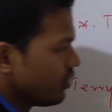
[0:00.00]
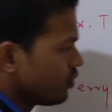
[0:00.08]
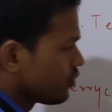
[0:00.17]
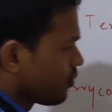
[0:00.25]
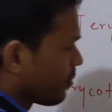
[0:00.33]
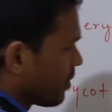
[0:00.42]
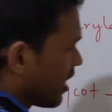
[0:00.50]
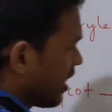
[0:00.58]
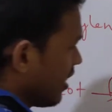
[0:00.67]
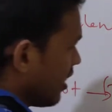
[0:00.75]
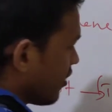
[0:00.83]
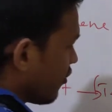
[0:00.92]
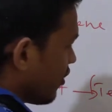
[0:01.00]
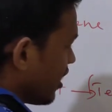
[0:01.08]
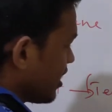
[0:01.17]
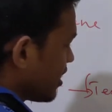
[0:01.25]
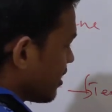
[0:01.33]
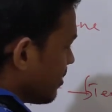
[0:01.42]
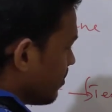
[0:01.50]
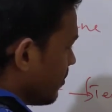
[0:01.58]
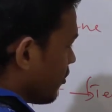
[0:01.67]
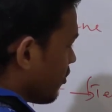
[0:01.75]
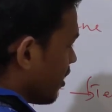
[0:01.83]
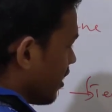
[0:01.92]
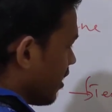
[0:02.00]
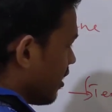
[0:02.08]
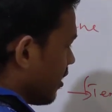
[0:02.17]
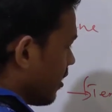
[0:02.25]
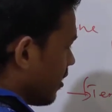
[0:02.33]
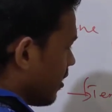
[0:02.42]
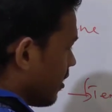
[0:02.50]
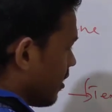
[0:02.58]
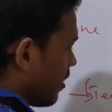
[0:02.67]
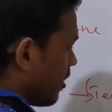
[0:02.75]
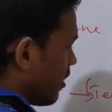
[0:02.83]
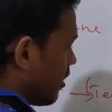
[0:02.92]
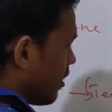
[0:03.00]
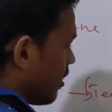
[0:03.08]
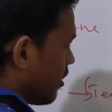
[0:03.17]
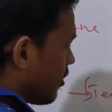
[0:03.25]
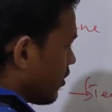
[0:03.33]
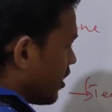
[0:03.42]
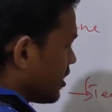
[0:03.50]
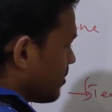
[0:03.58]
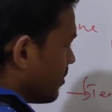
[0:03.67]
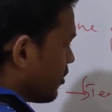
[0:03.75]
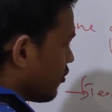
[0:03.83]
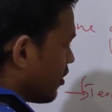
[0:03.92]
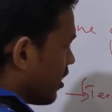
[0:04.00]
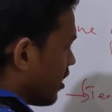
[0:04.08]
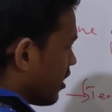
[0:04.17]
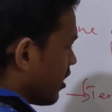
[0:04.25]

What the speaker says: used for making dress material, dress material,